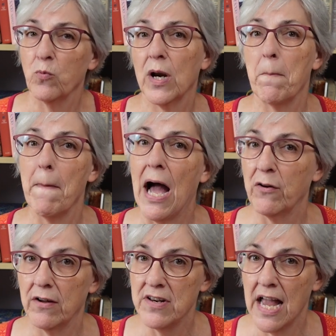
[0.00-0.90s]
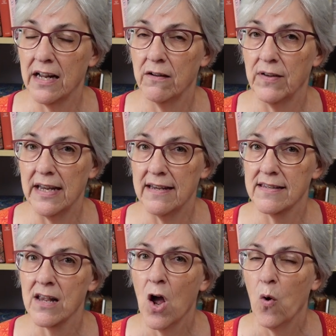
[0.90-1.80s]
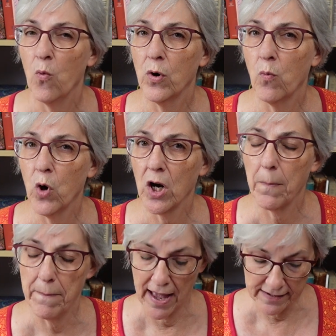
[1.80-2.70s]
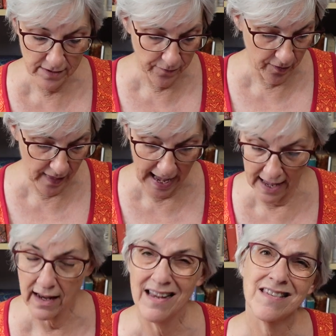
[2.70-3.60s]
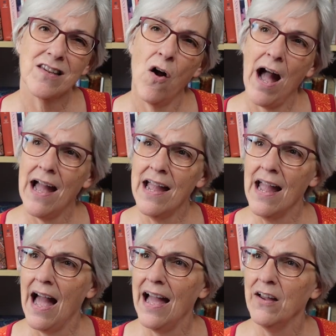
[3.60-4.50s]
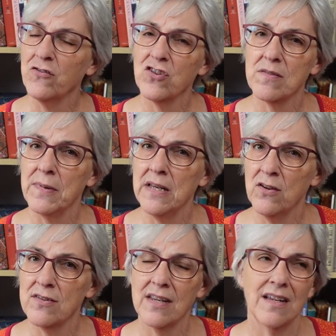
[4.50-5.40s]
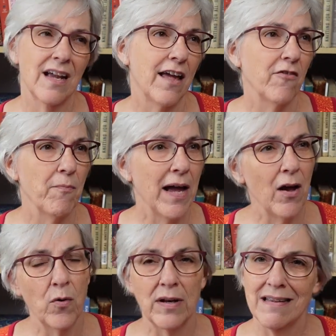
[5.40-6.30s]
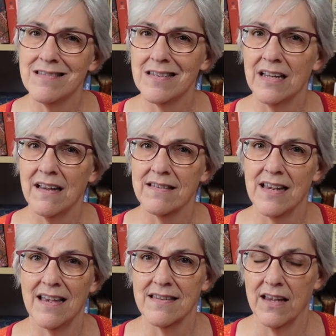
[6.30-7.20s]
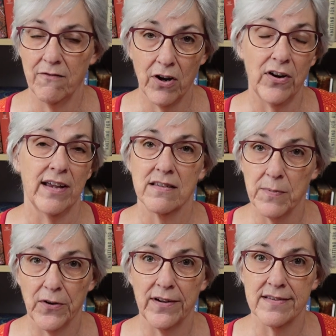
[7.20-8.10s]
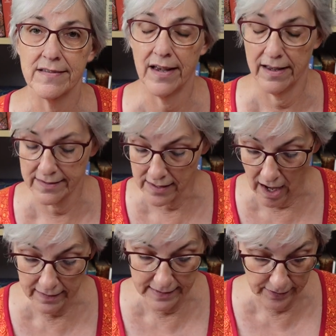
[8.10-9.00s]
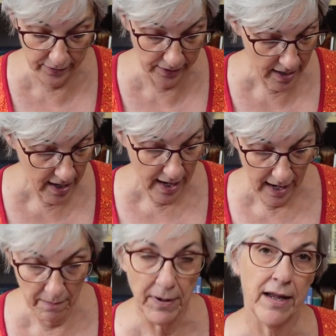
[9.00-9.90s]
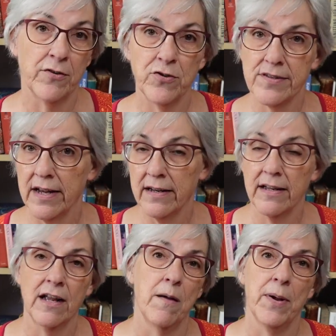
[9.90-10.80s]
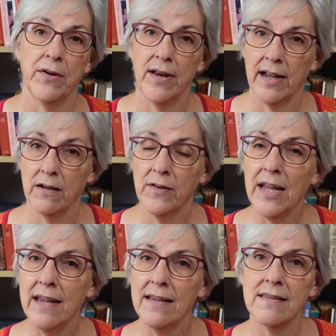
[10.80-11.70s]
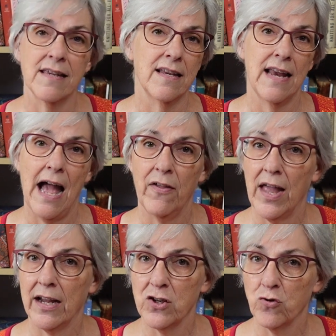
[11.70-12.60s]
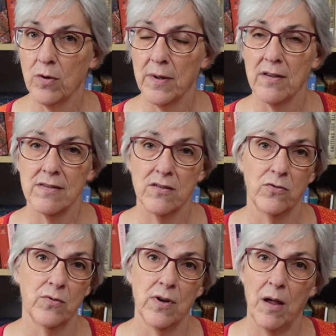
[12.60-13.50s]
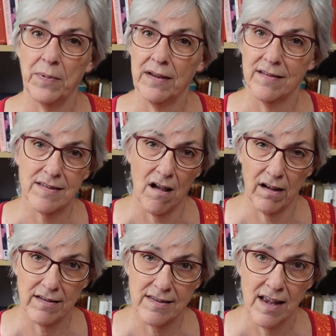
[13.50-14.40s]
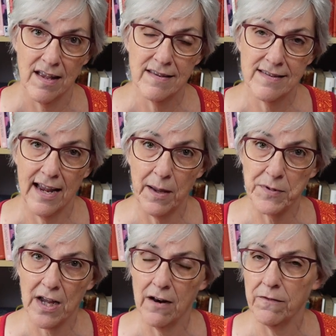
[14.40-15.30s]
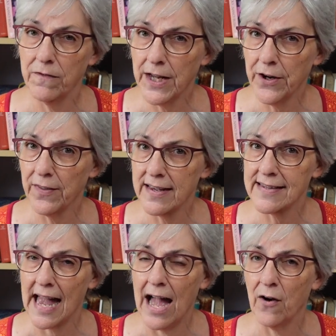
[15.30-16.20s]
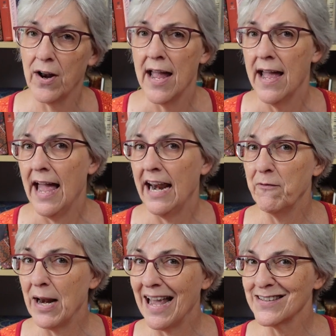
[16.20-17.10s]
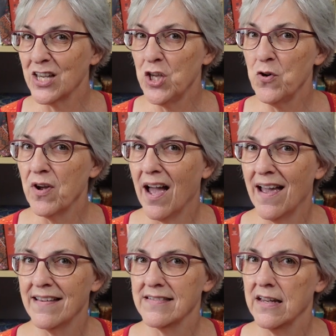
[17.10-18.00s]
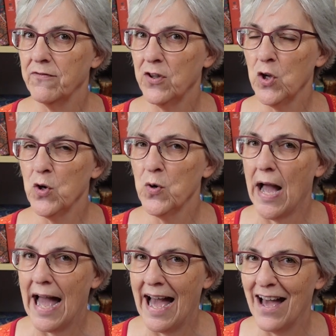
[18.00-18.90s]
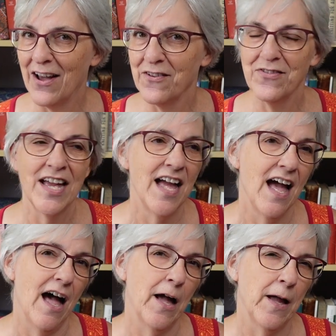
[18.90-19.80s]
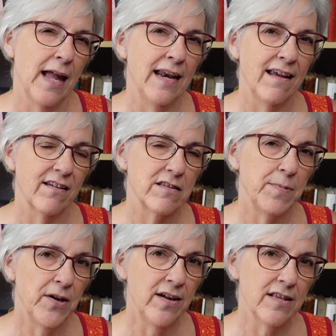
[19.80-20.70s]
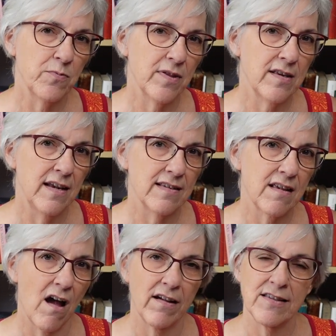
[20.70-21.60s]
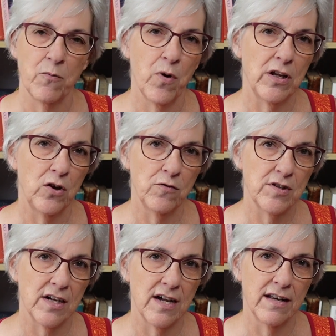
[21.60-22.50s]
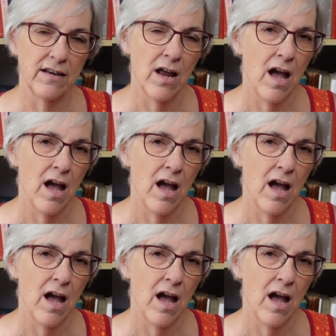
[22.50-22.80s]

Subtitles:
amount of negative ease would work best for that. And so I've just been using kind of my own instincts as a very experienced sock knitter in my understanding about negative ease and how that contributes to helping socks stay up, to kind of figure this out. And I've been asking you guys if you have any experience with knee socks and what you've done